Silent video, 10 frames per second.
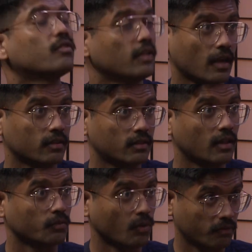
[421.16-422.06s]
Yes,
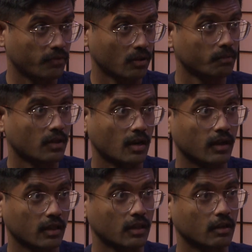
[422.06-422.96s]
there's one film that I
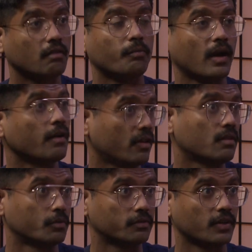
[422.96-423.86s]
can think of where I read the
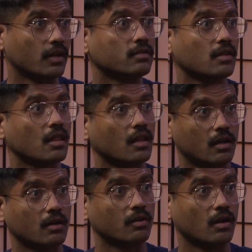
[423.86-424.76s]
book first and
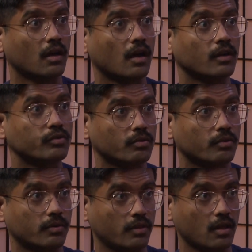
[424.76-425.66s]
then I
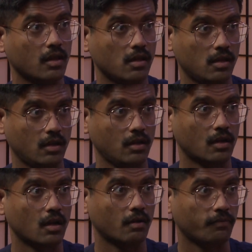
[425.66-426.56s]
saw the
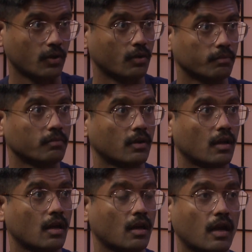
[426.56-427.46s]
film
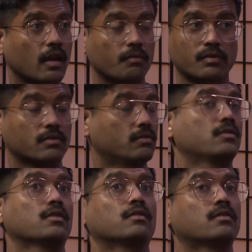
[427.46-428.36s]
and it was
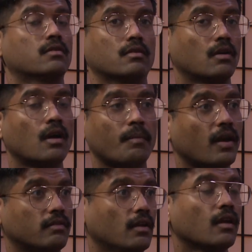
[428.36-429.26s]
just
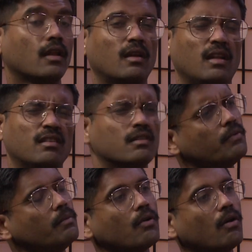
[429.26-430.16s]
amazing. And it's this
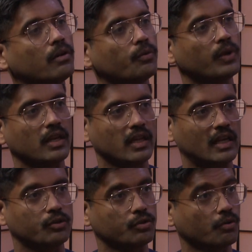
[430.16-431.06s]
film called We
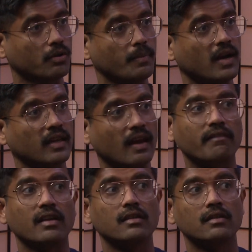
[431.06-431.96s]
Need to Talk About
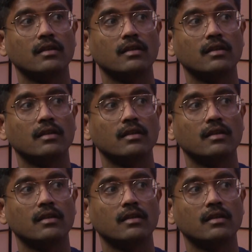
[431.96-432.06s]
Kevin.